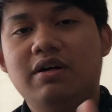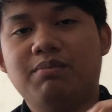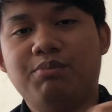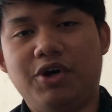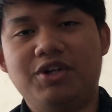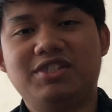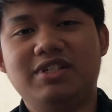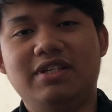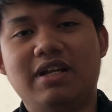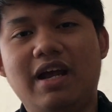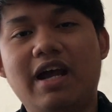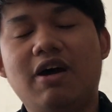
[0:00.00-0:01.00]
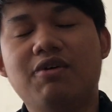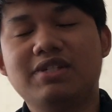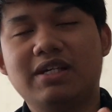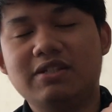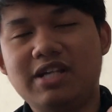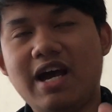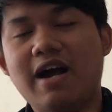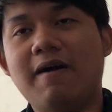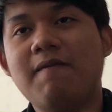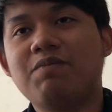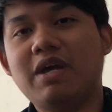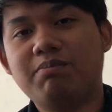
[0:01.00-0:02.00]
person, and I was like, yeah,
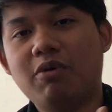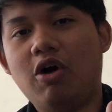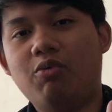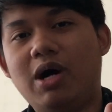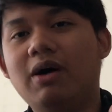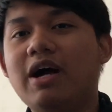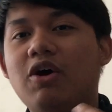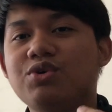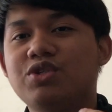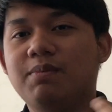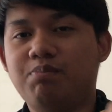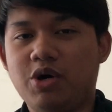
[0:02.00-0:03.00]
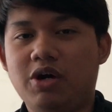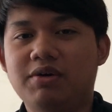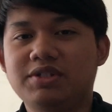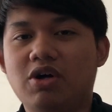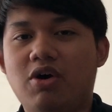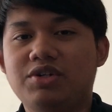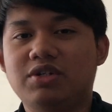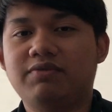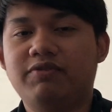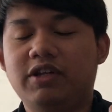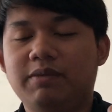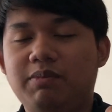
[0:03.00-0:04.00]
well, also Pearl is also
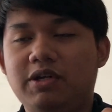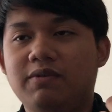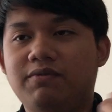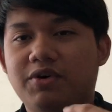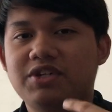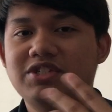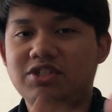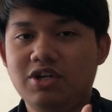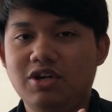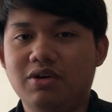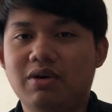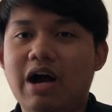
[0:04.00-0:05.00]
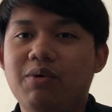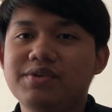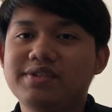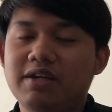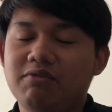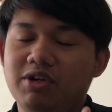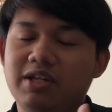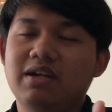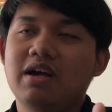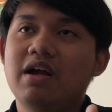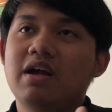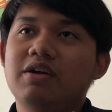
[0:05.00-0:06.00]
Filipino voice too, I was like, really,
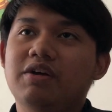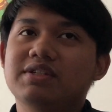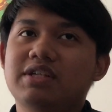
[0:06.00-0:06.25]
I was